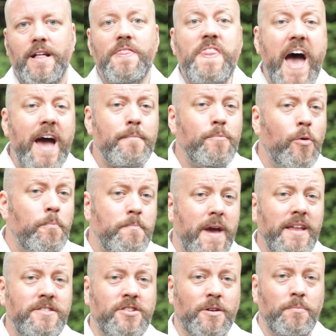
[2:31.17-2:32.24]
That
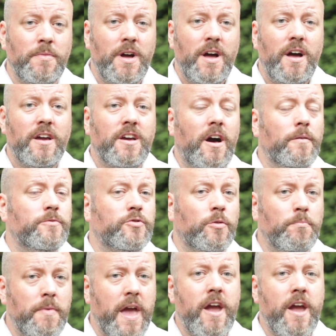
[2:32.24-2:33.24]
momentum comes from